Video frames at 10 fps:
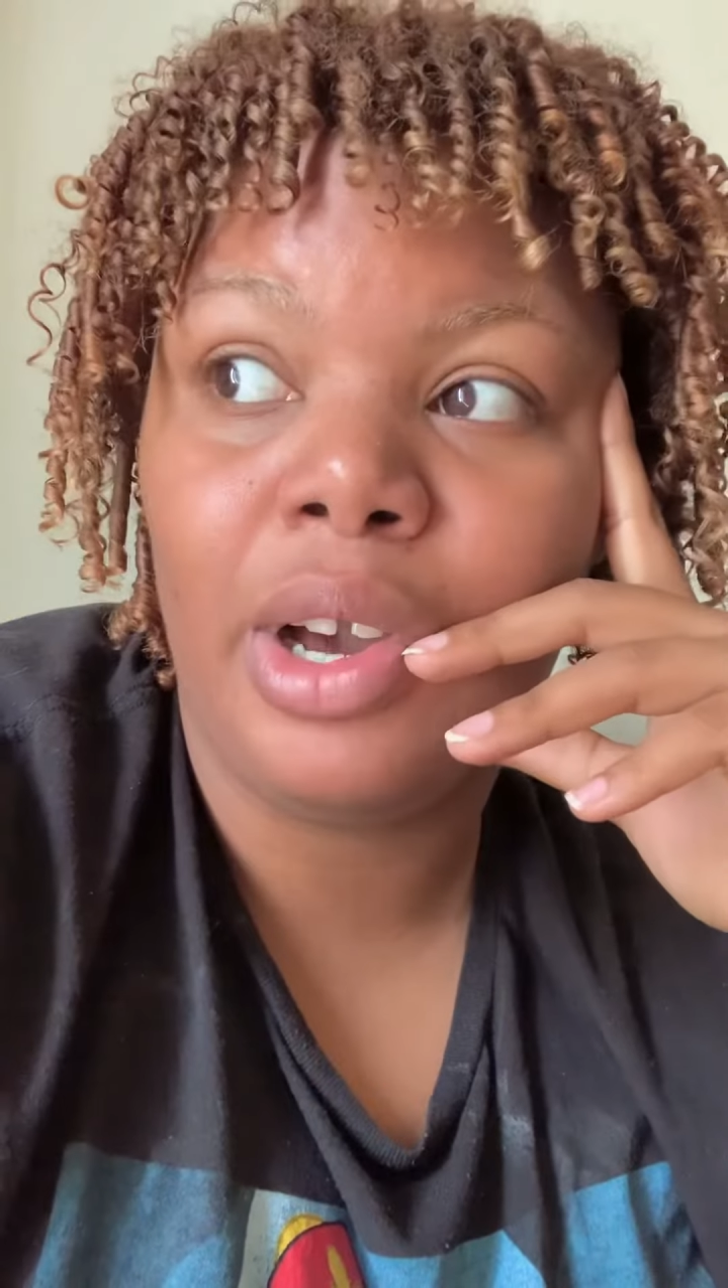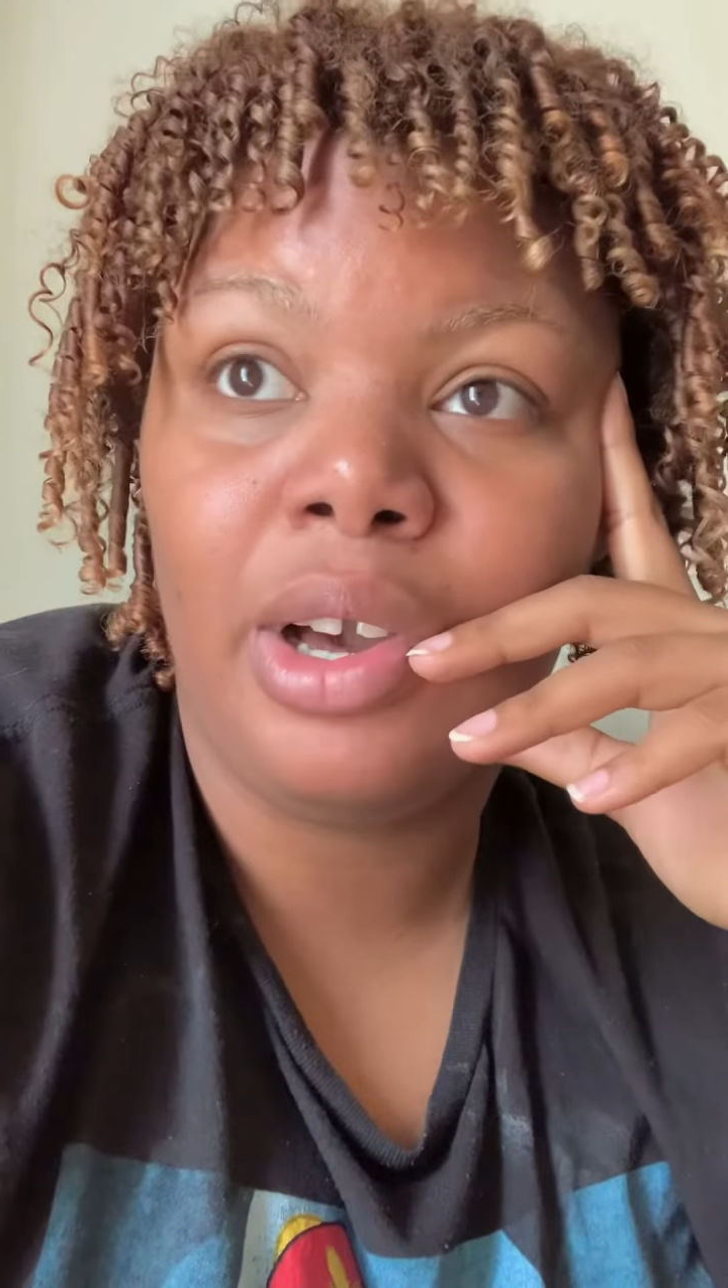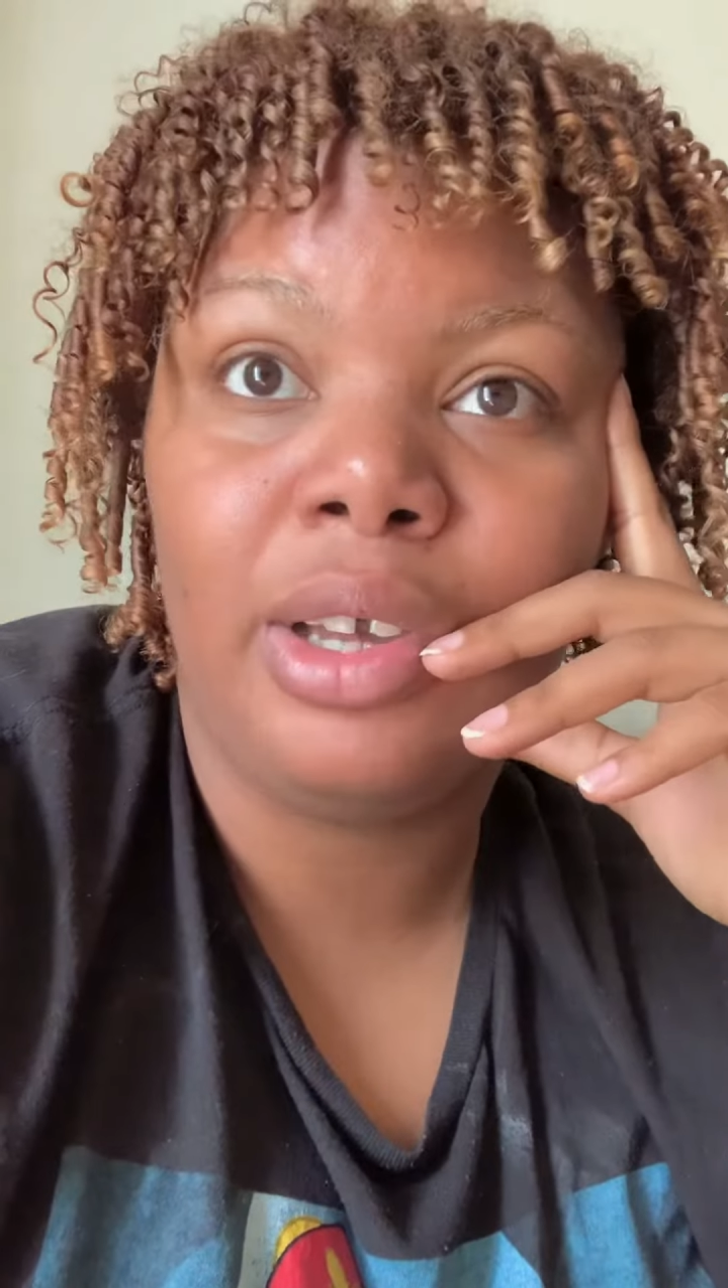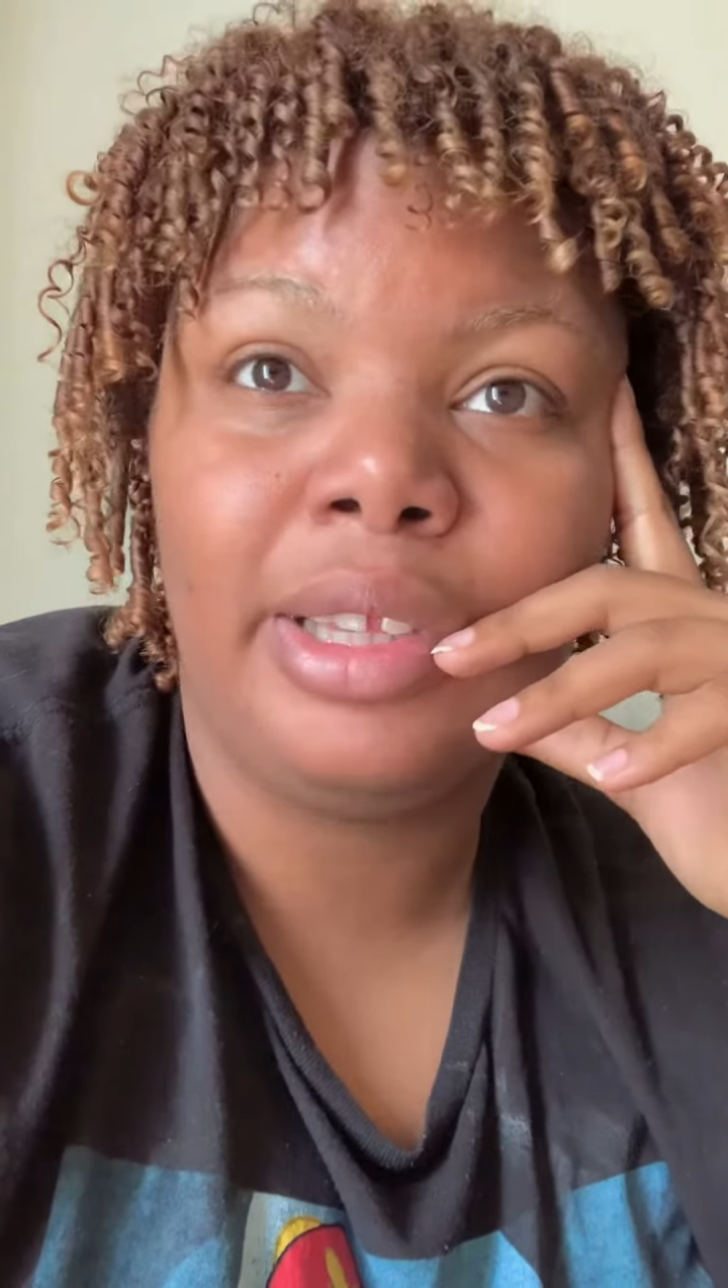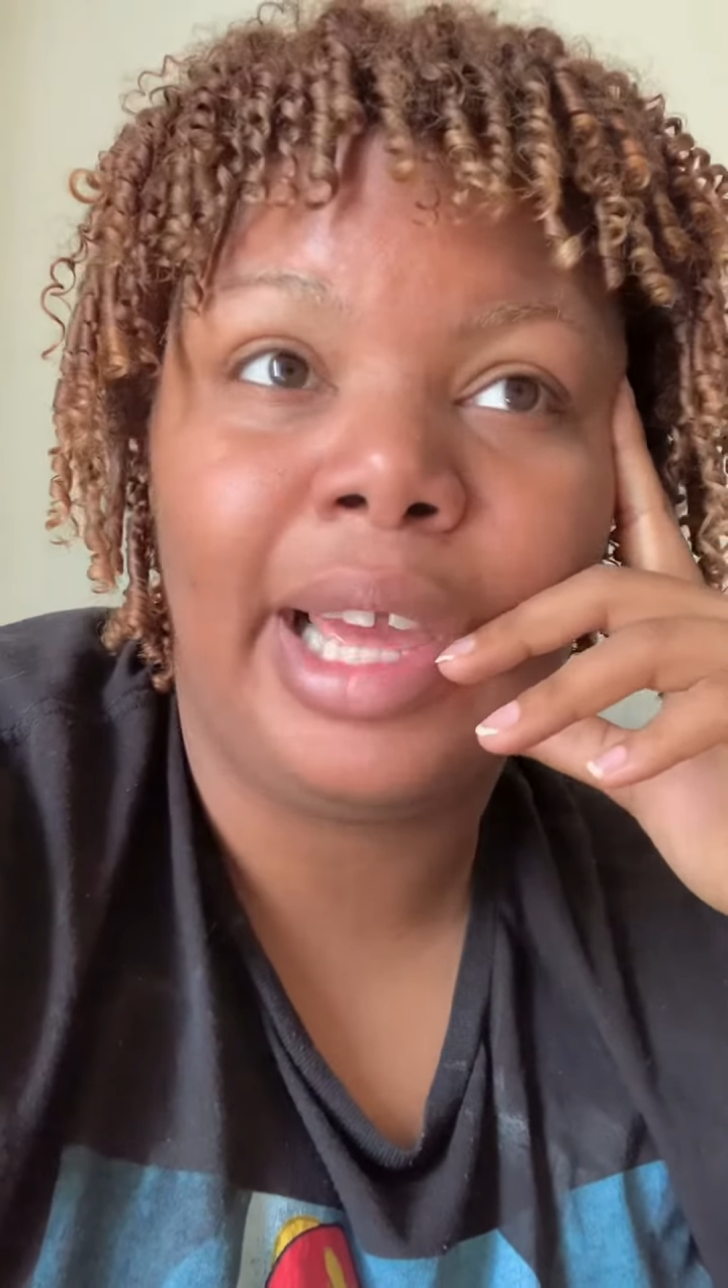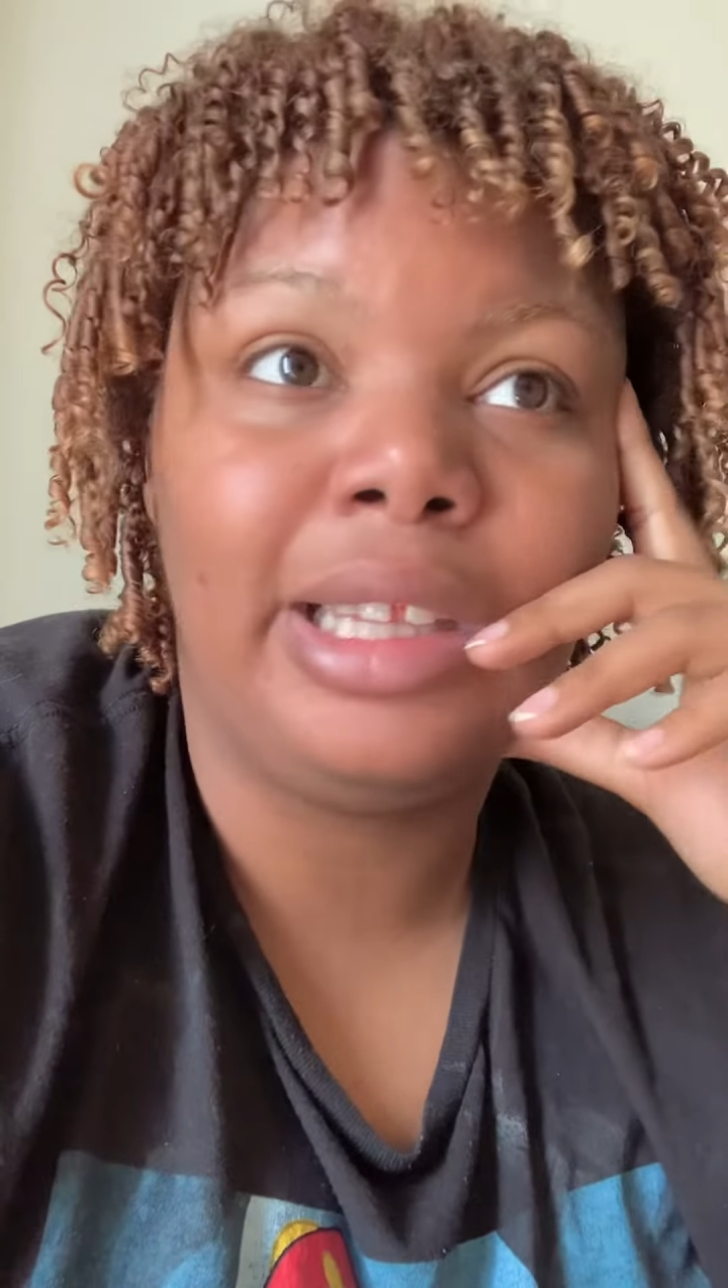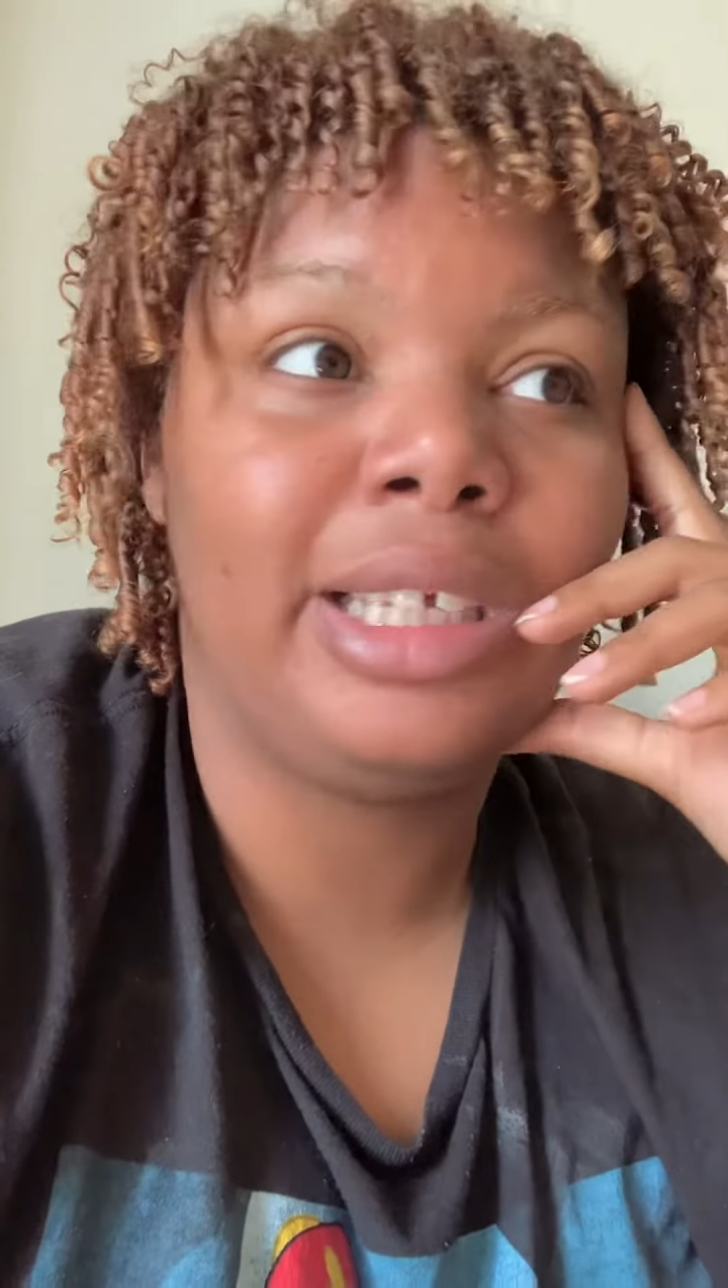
uh like